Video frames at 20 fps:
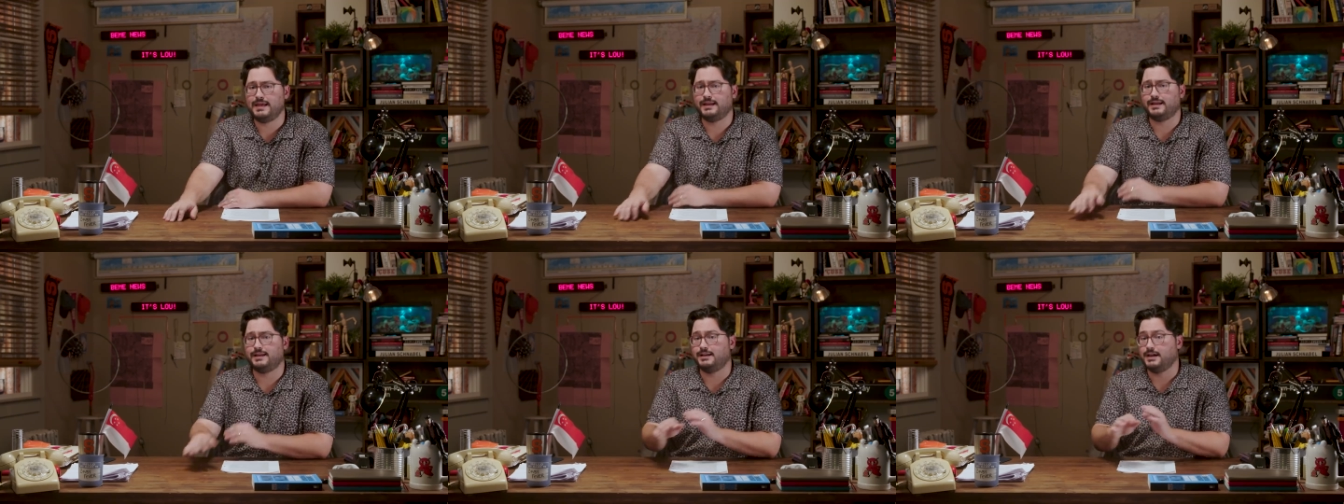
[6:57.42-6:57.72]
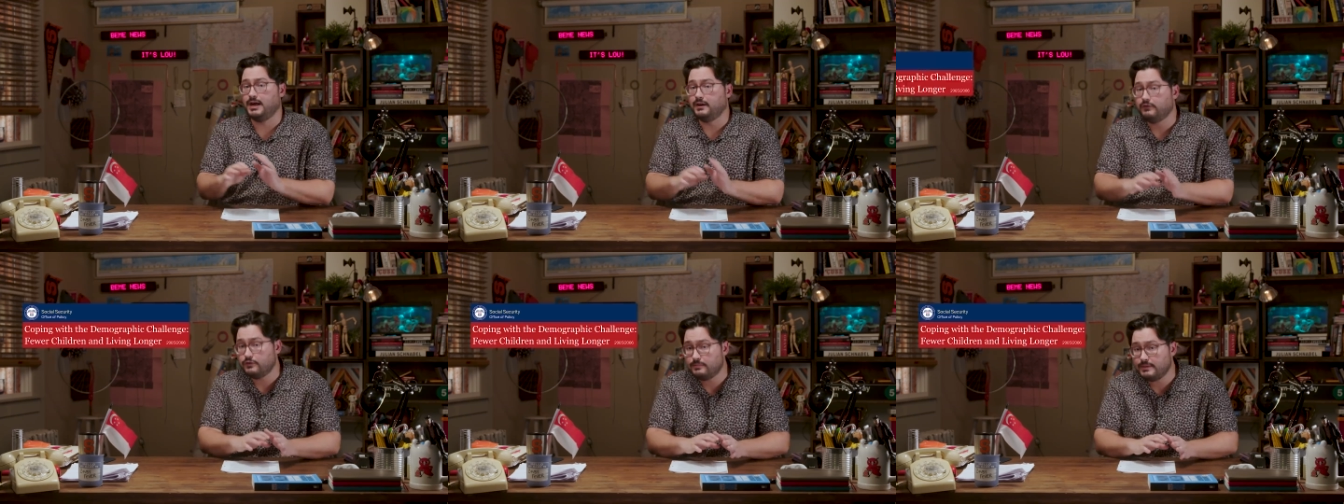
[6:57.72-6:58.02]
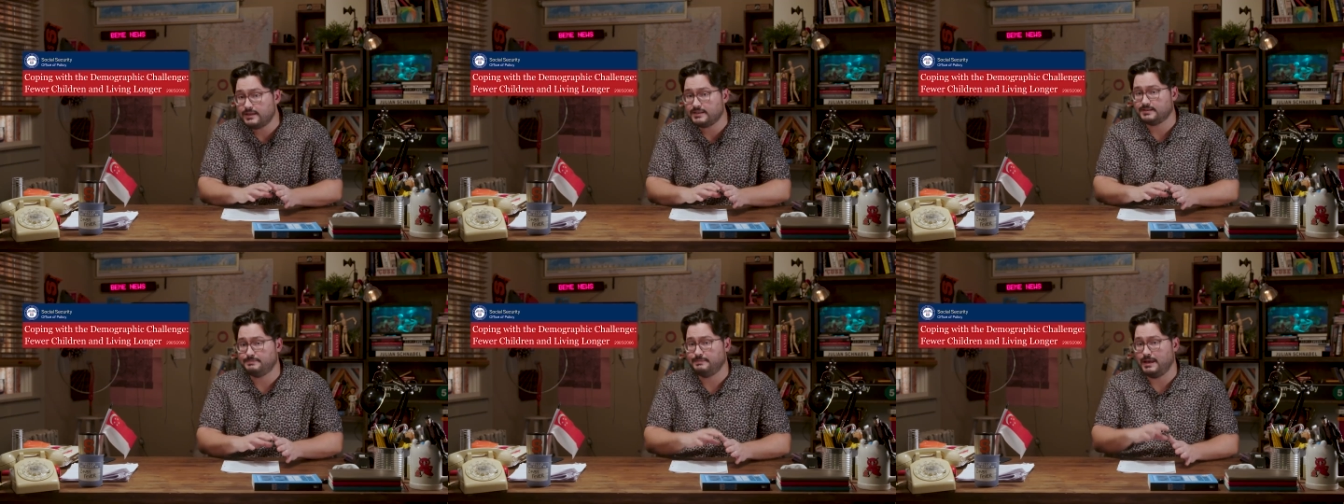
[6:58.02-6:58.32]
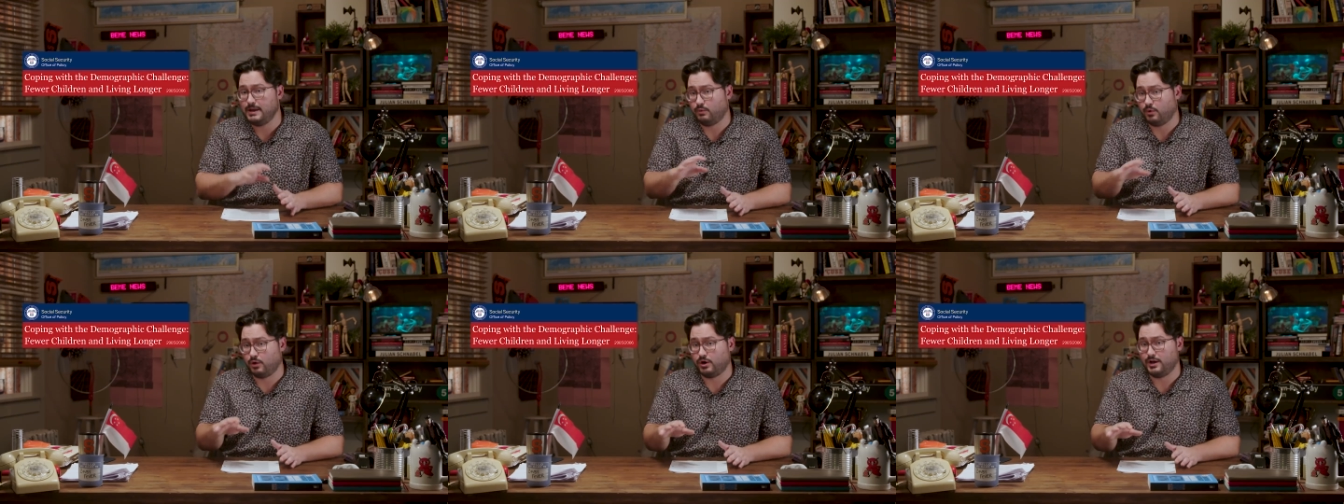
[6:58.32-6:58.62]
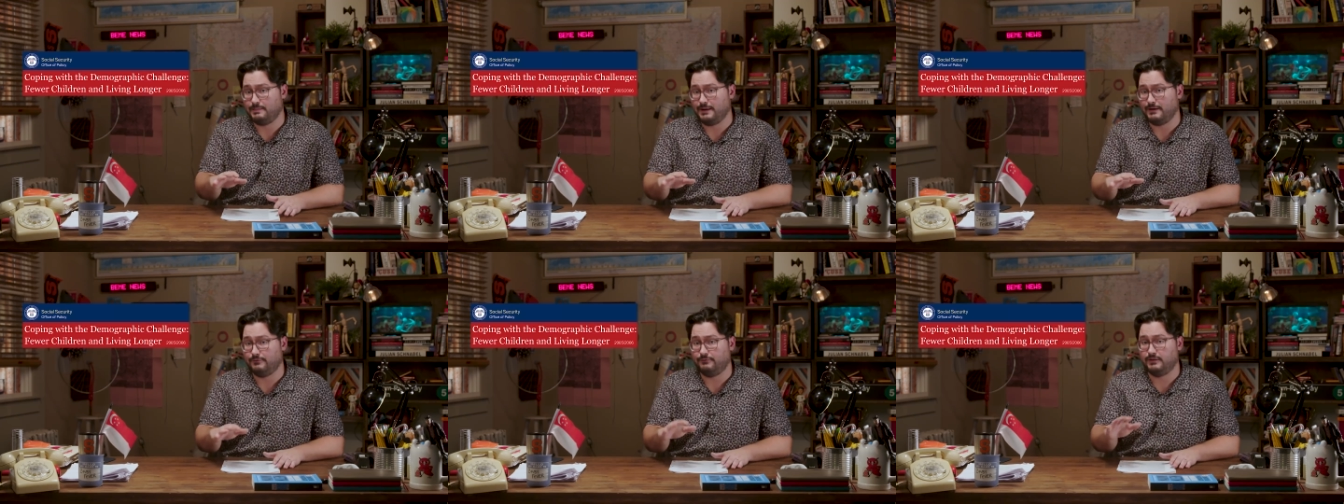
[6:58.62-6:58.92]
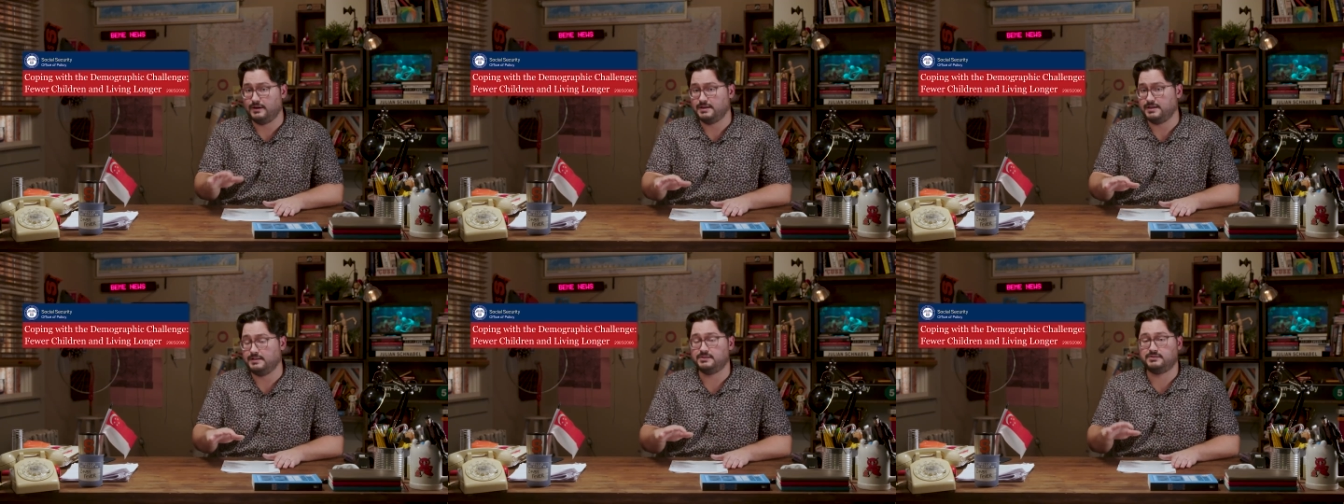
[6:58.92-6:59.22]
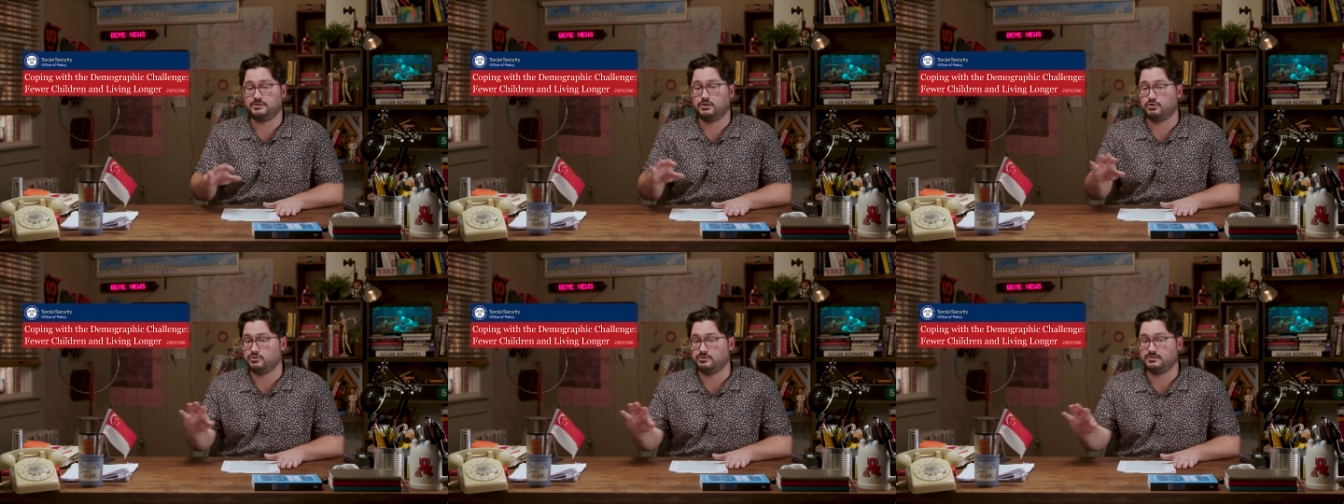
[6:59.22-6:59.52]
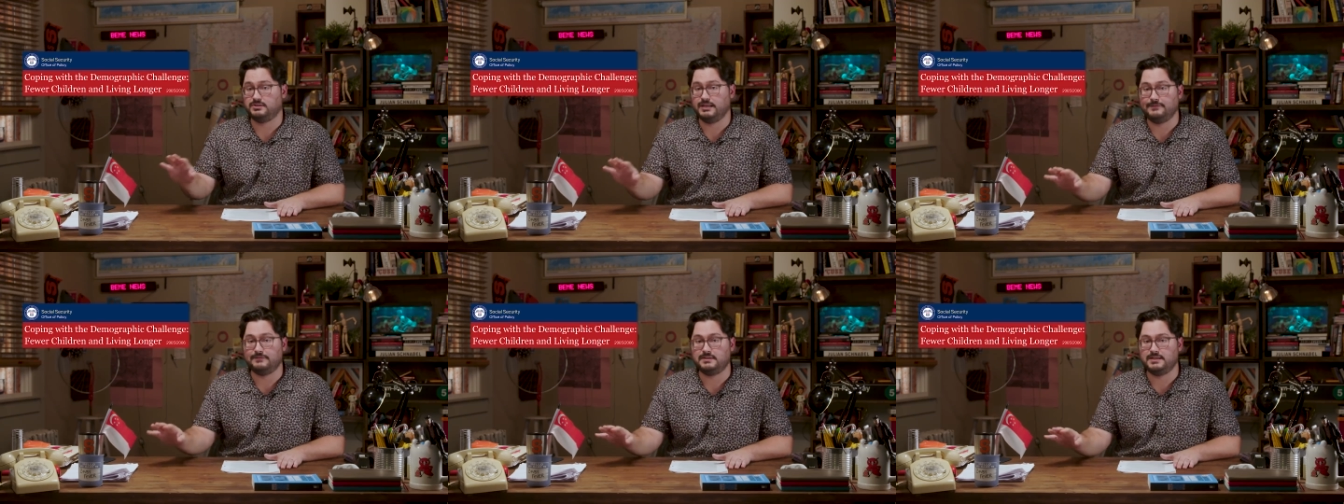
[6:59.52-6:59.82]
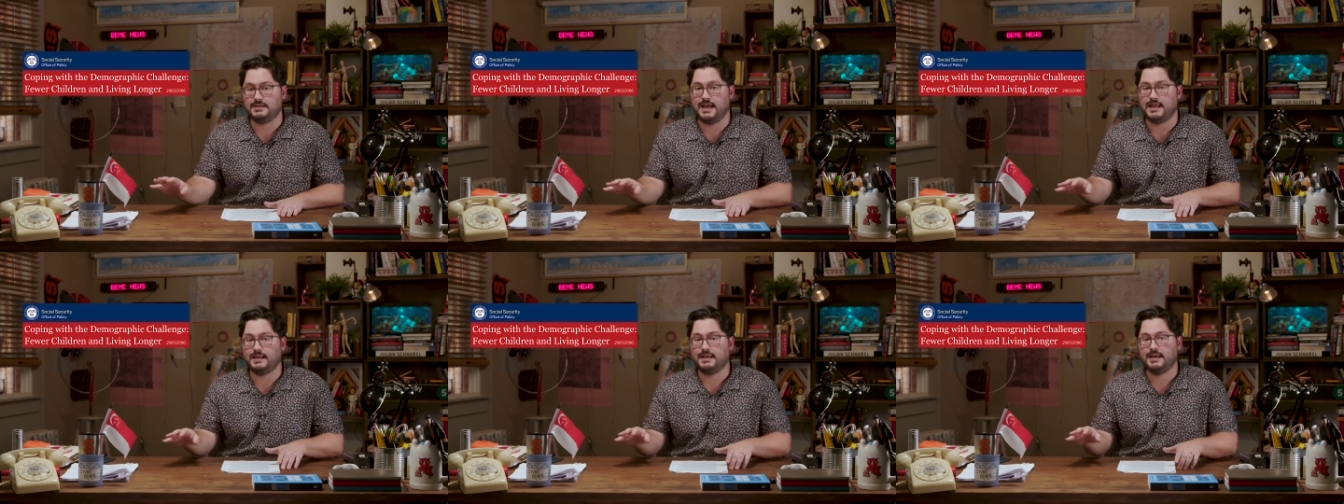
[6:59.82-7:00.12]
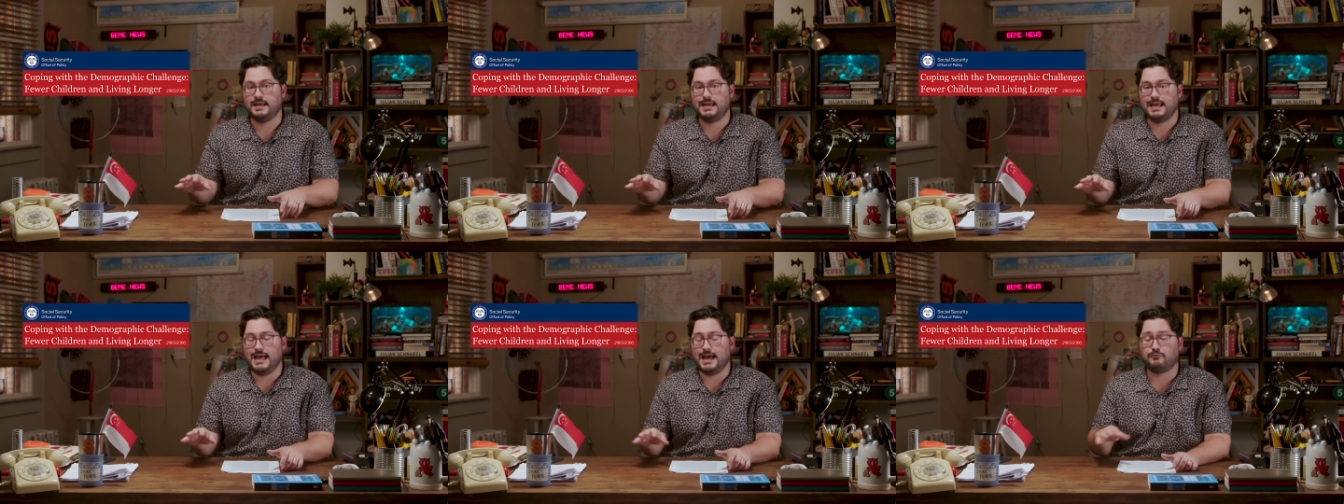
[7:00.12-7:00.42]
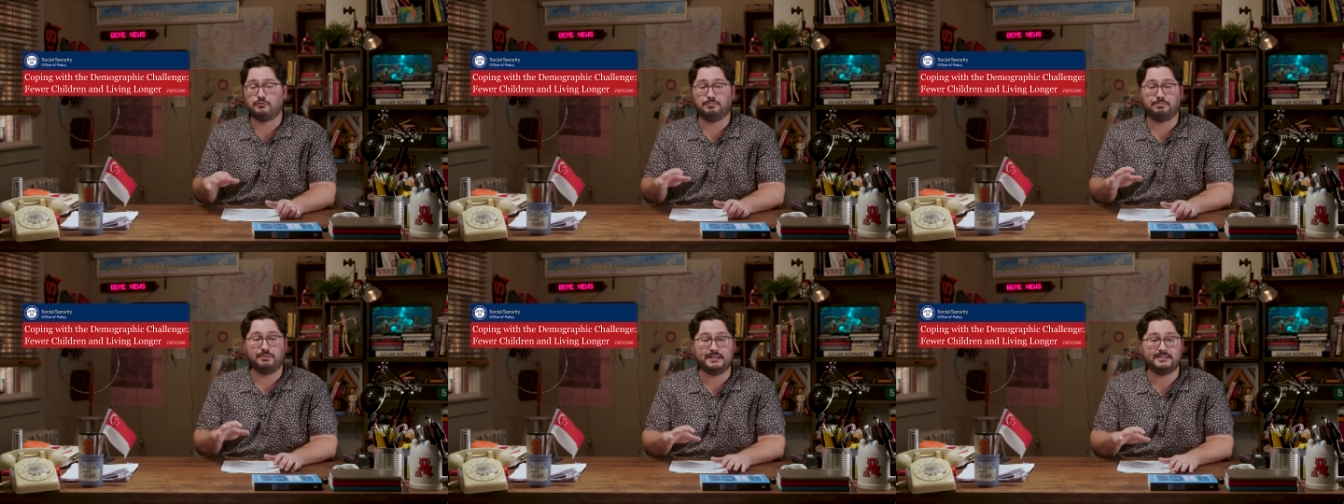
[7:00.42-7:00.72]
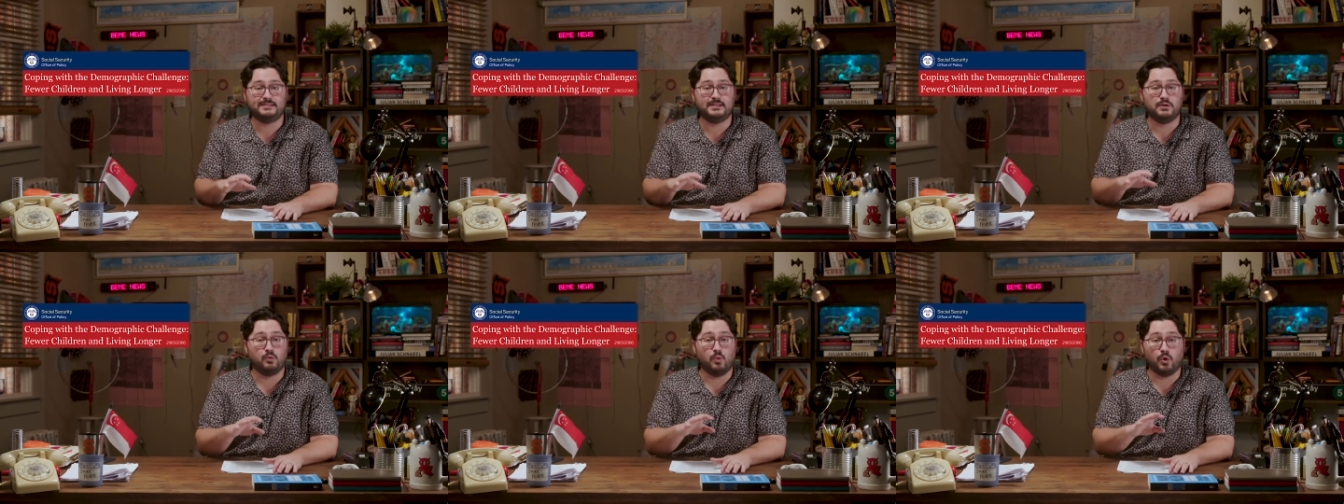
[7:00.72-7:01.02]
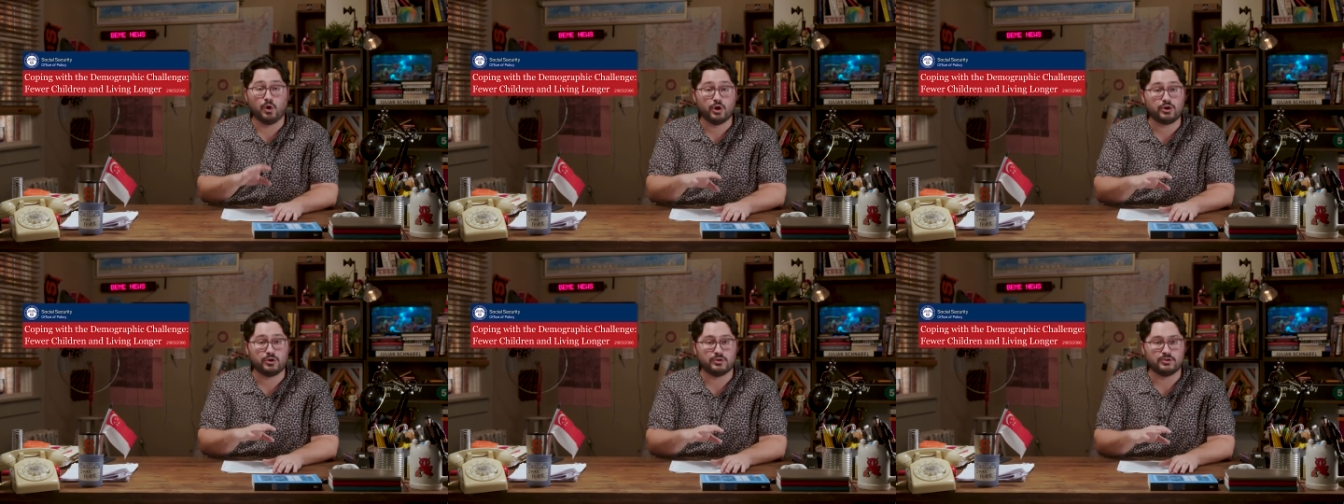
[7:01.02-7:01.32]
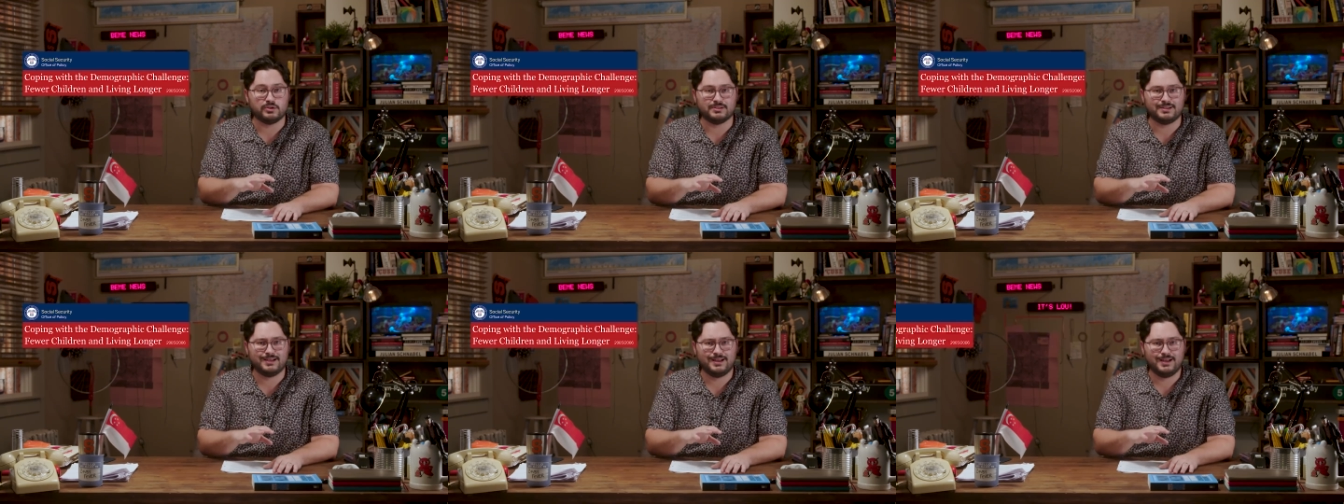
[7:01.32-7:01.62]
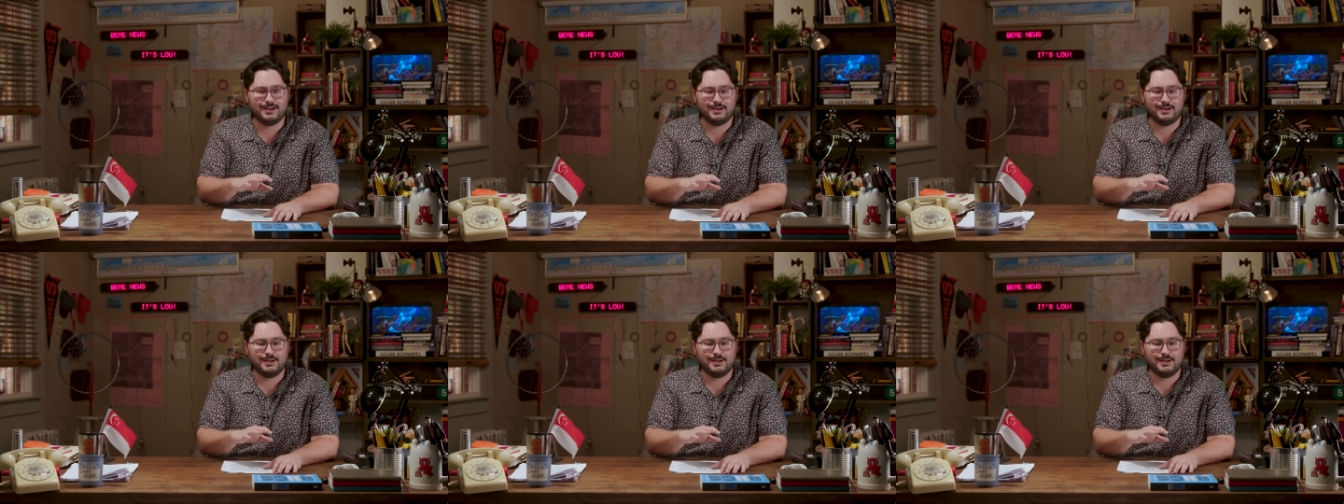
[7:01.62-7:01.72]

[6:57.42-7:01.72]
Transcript: me that governments may worry about funding the social safety net and replacing workers,